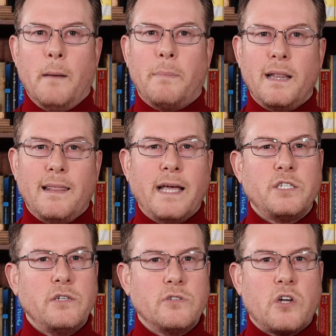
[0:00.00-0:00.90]
But
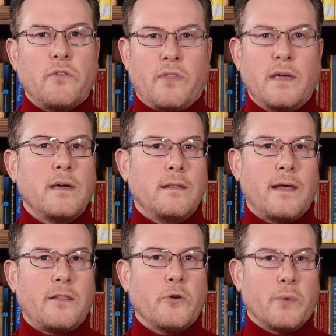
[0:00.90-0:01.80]
lest you start thinking
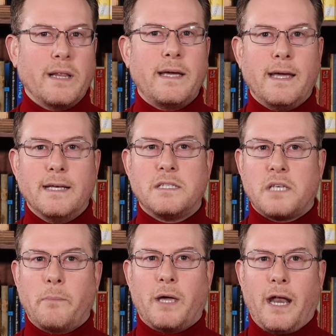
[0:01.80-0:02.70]
that there really is
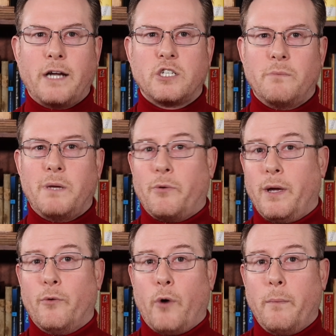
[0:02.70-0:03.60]
some connection
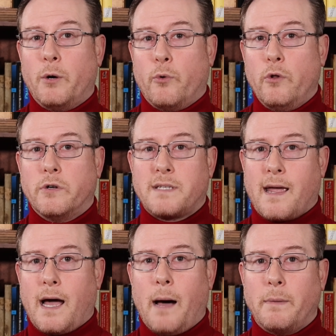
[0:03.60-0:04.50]
between Roman rulers
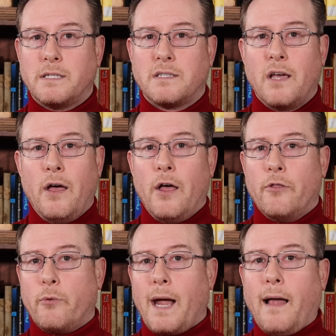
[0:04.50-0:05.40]
and comets,
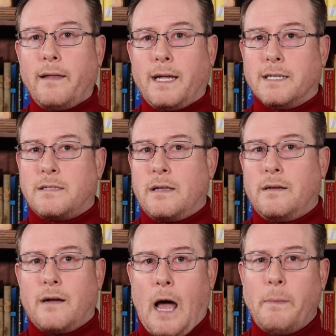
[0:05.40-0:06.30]
the reality is
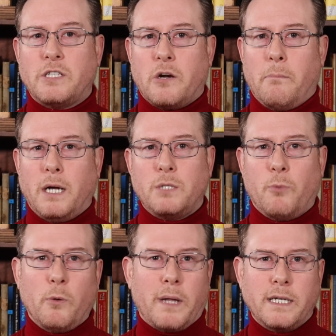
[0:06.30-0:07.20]
that comets are much
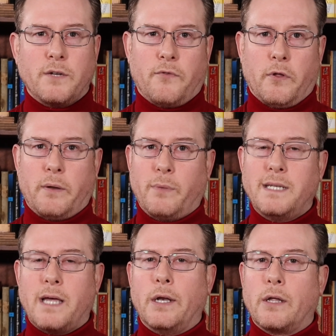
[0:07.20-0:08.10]
more plentiful than
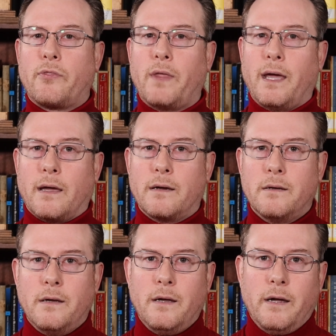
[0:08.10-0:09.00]
we tend to think.
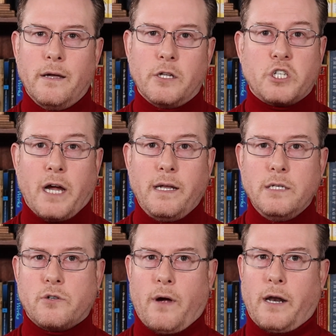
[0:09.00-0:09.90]
The
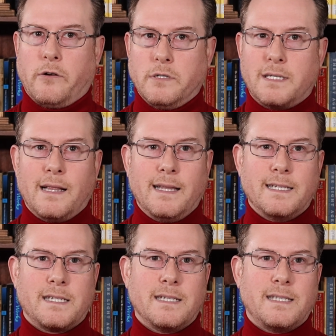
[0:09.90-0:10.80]
Chinese chronicles
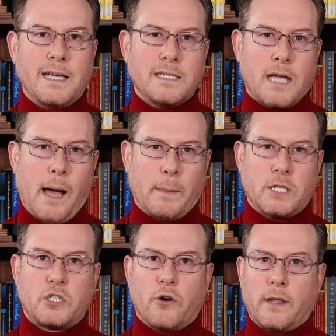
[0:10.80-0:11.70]
list 6
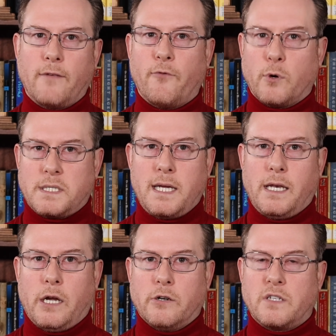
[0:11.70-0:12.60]
comets during the
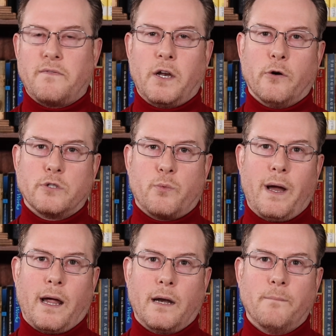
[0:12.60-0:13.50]
14 years of Nero's
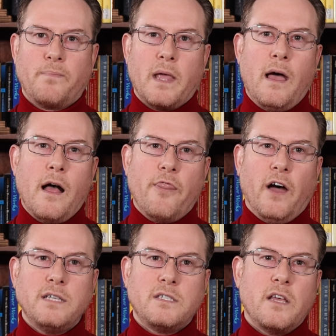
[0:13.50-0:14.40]
reign.
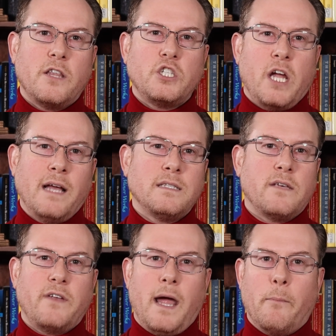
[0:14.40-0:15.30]
Thus, the
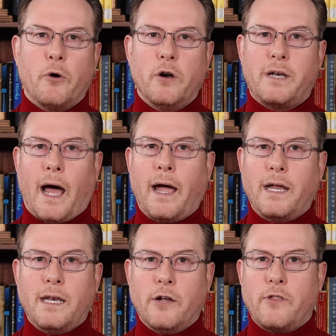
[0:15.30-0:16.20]
chance of an emperor
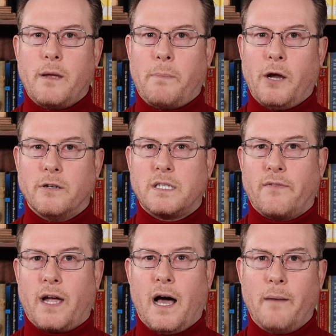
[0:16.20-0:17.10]
dying near the appearance
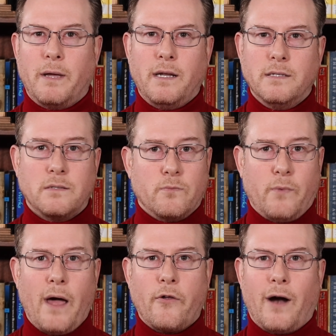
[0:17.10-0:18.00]
of a comet is
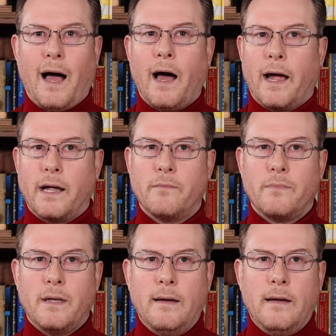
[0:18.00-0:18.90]
rather high.
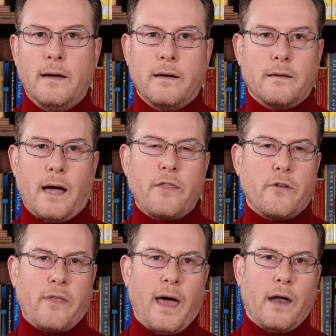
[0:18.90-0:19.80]

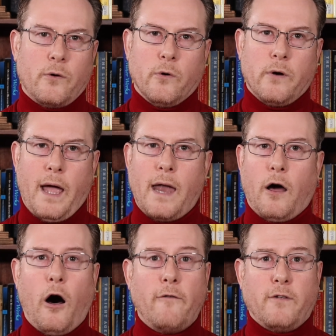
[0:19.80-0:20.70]
Either that or
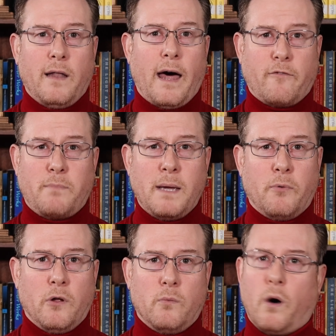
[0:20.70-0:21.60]
an awful lot of
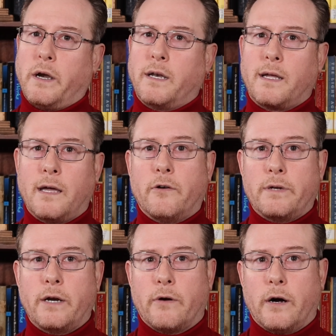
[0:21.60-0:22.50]
people wanted to kill
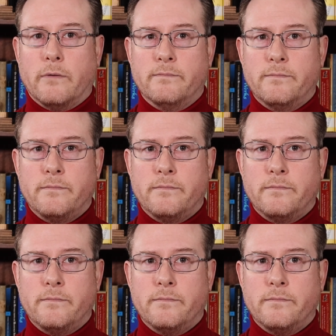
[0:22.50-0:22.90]
Nero.